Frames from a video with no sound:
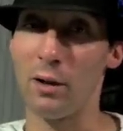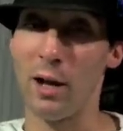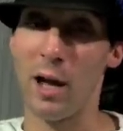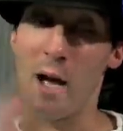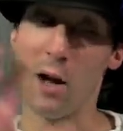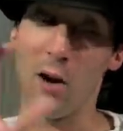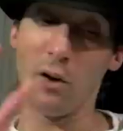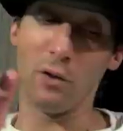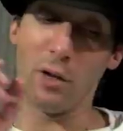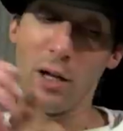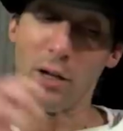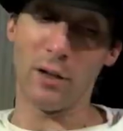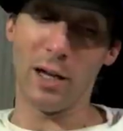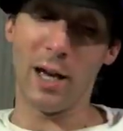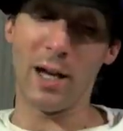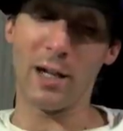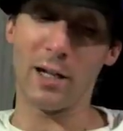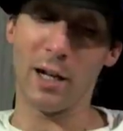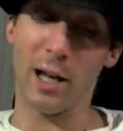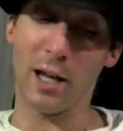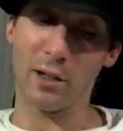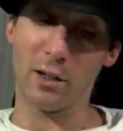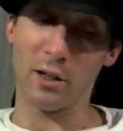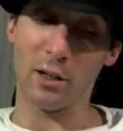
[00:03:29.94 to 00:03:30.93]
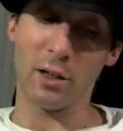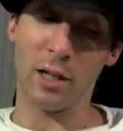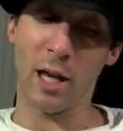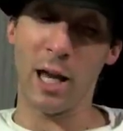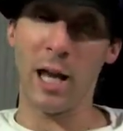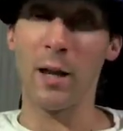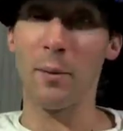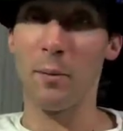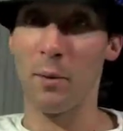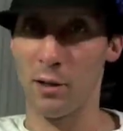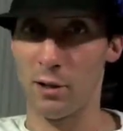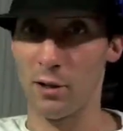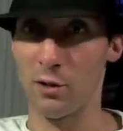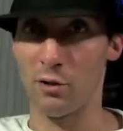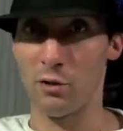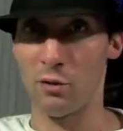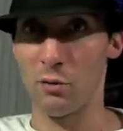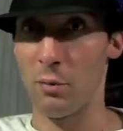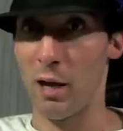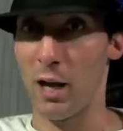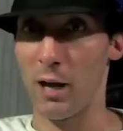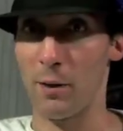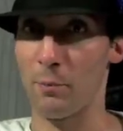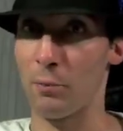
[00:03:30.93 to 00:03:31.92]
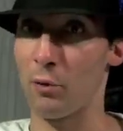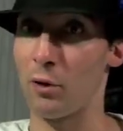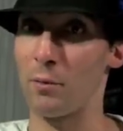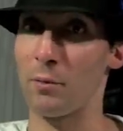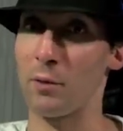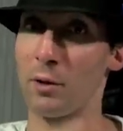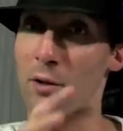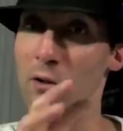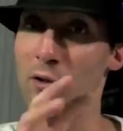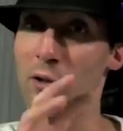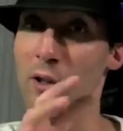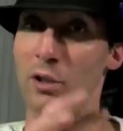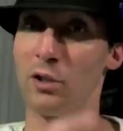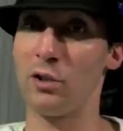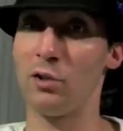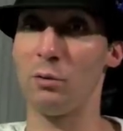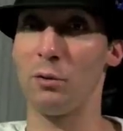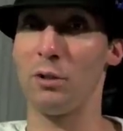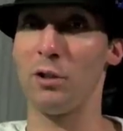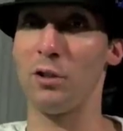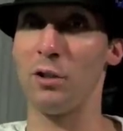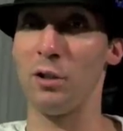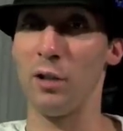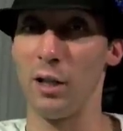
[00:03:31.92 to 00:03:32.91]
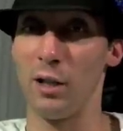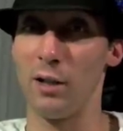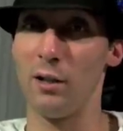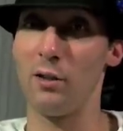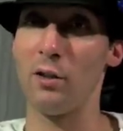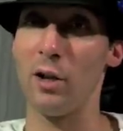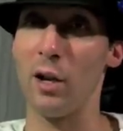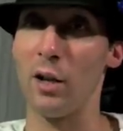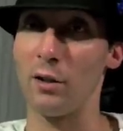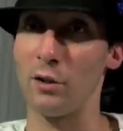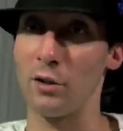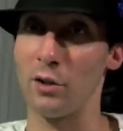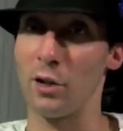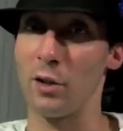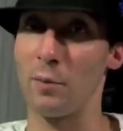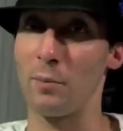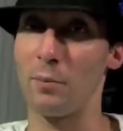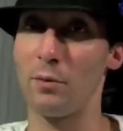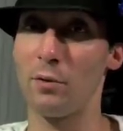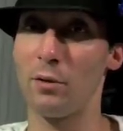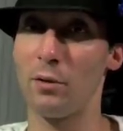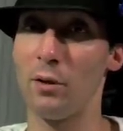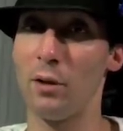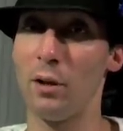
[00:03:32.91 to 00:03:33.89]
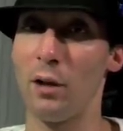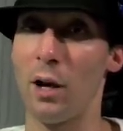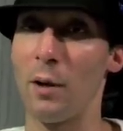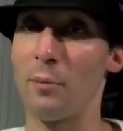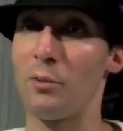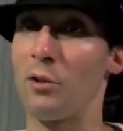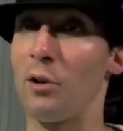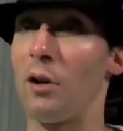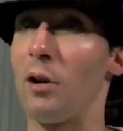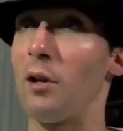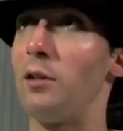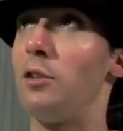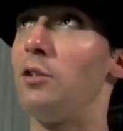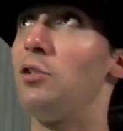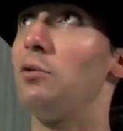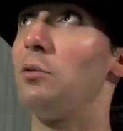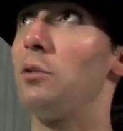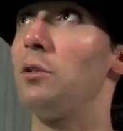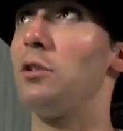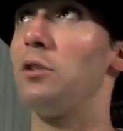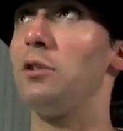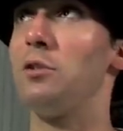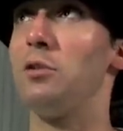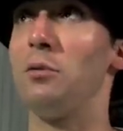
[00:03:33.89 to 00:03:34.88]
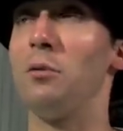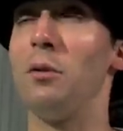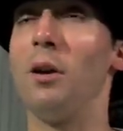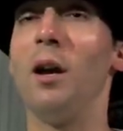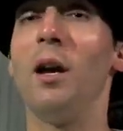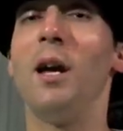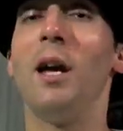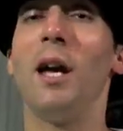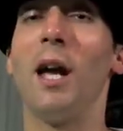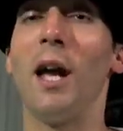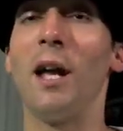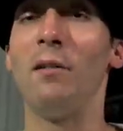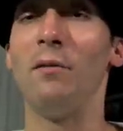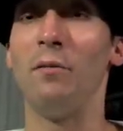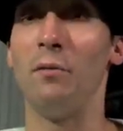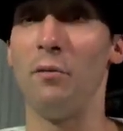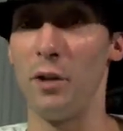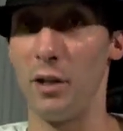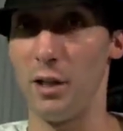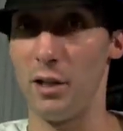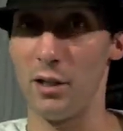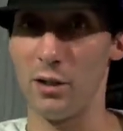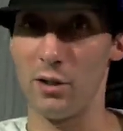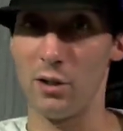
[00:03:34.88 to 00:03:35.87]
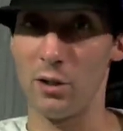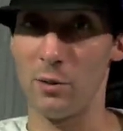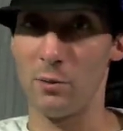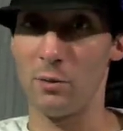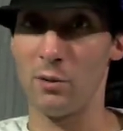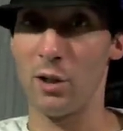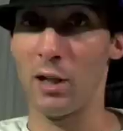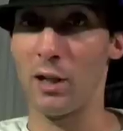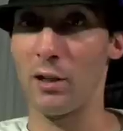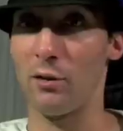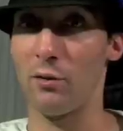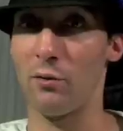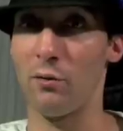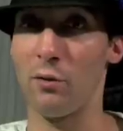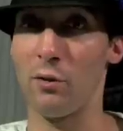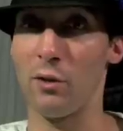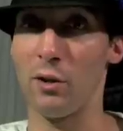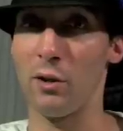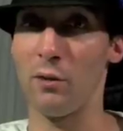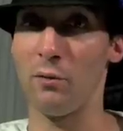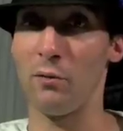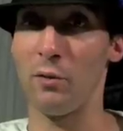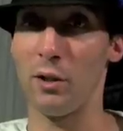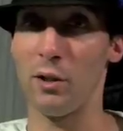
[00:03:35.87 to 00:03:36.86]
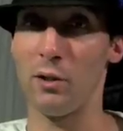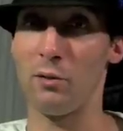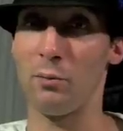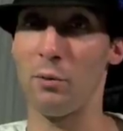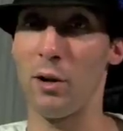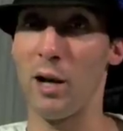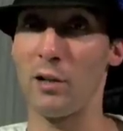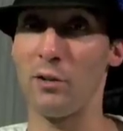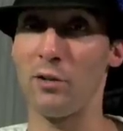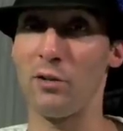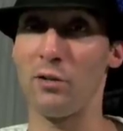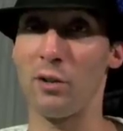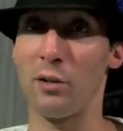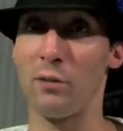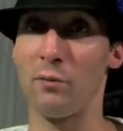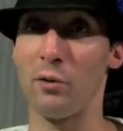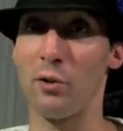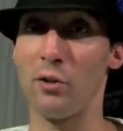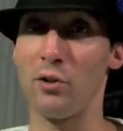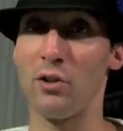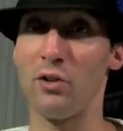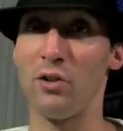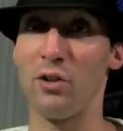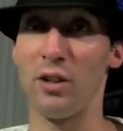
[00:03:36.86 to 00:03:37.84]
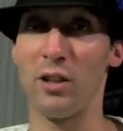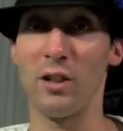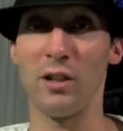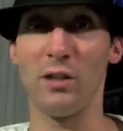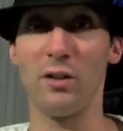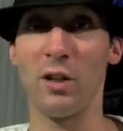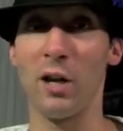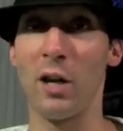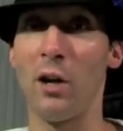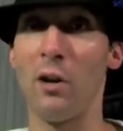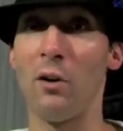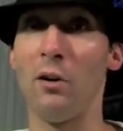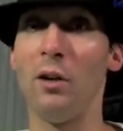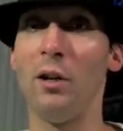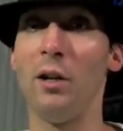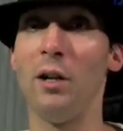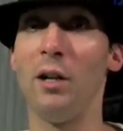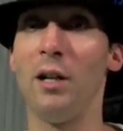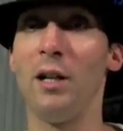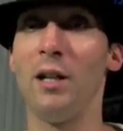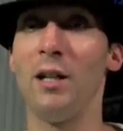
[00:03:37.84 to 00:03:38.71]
Now, I could actually game on this new MacBook because they switched to Intel chips. I'm sorry, they switched to NVIDIA chipsets for their video processing versus the Intel